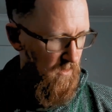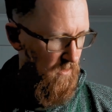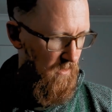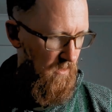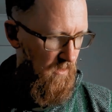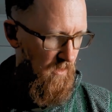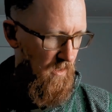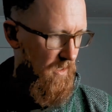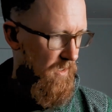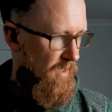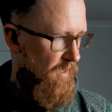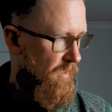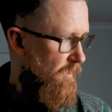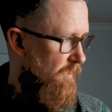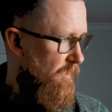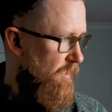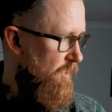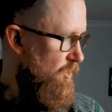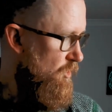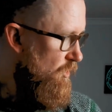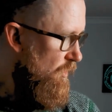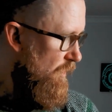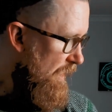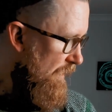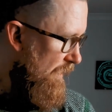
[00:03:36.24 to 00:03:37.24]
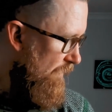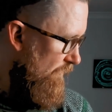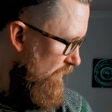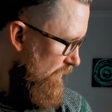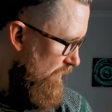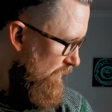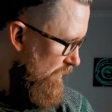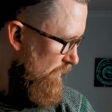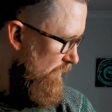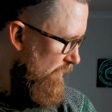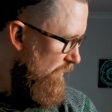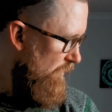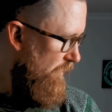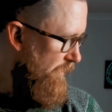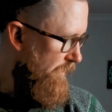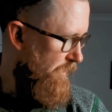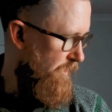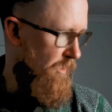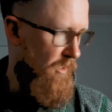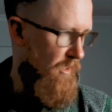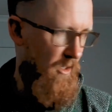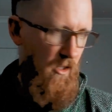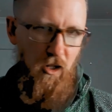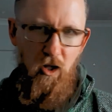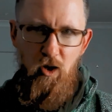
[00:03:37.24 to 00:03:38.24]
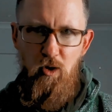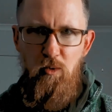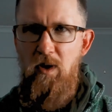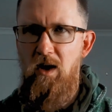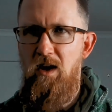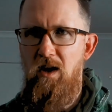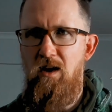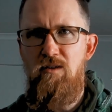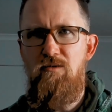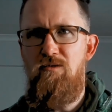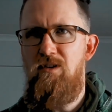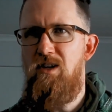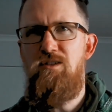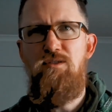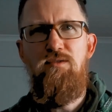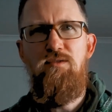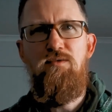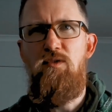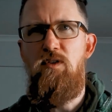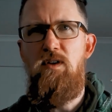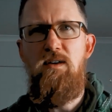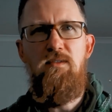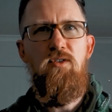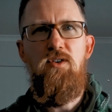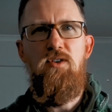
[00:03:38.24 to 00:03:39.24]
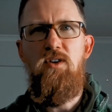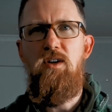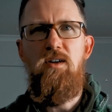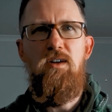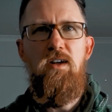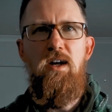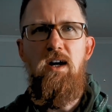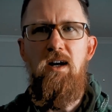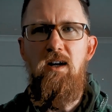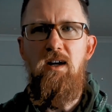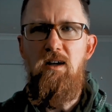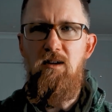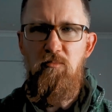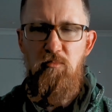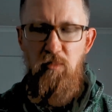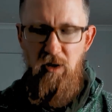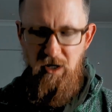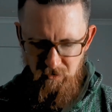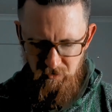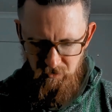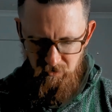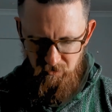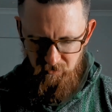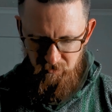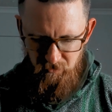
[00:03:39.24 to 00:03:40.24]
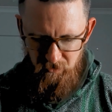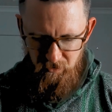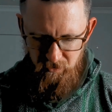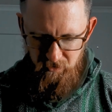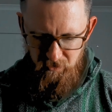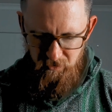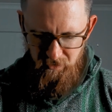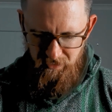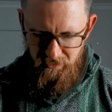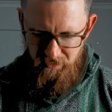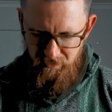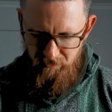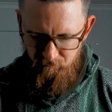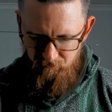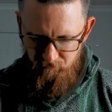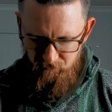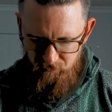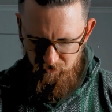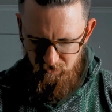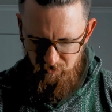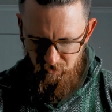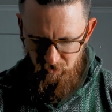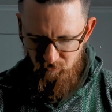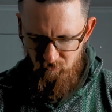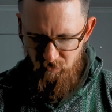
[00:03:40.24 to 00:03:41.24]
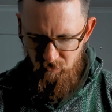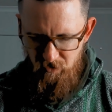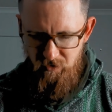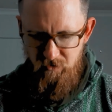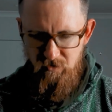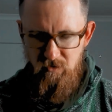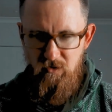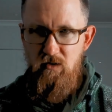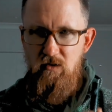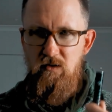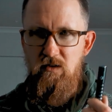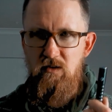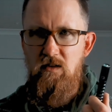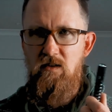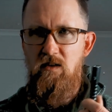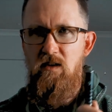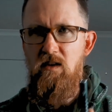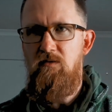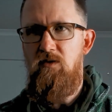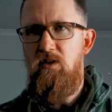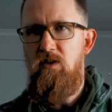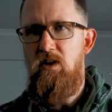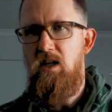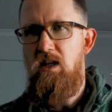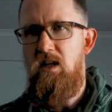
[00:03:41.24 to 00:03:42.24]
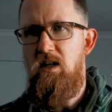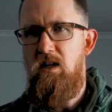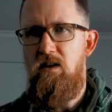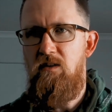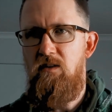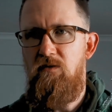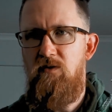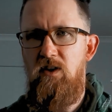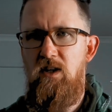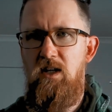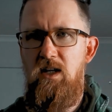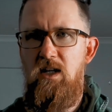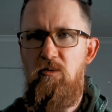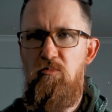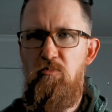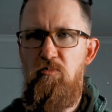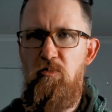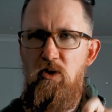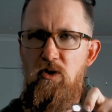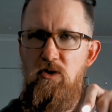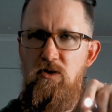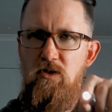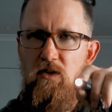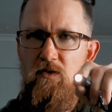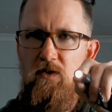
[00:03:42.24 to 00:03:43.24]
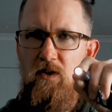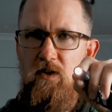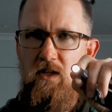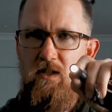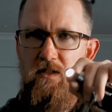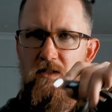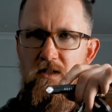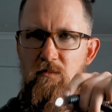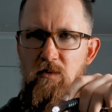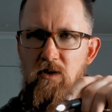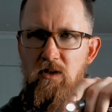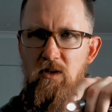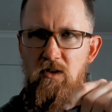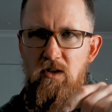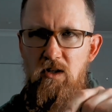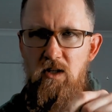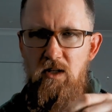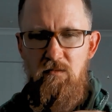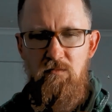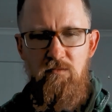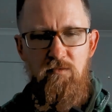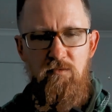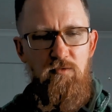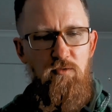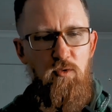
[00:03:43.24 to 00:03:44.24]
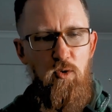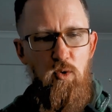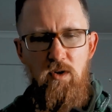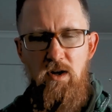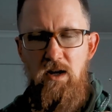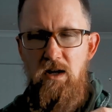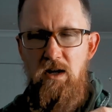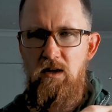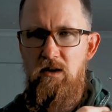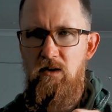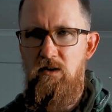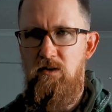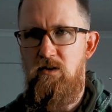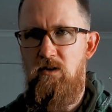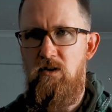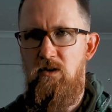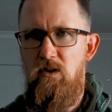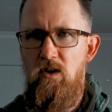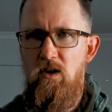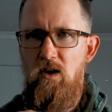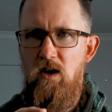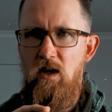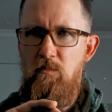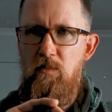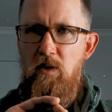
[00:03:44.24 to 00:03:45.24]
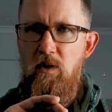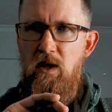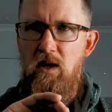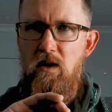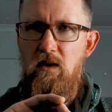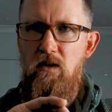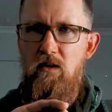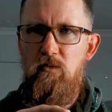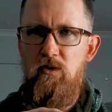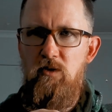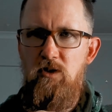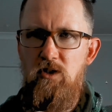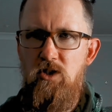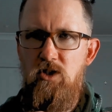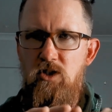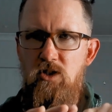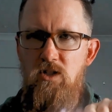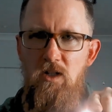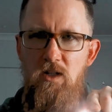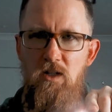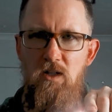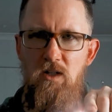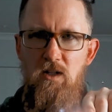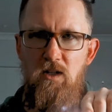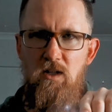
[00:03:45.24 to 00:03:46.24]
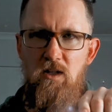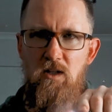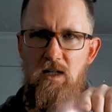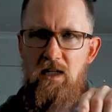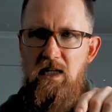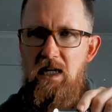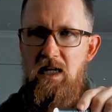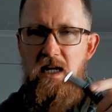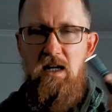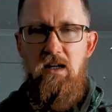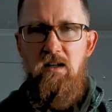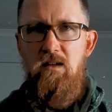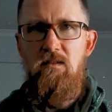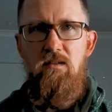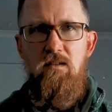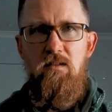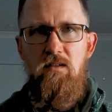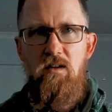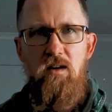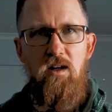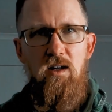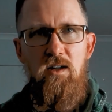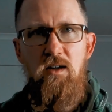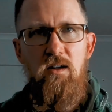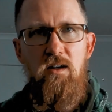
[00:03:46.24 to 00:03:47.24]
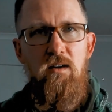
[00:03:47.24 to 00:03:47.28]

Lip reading: I don't know, I should have it. The low power runs forever and a day, basically. It's going to run as long as I ever need it, and if I need a boost, I think it's something like 4 hours on high power, which, again, I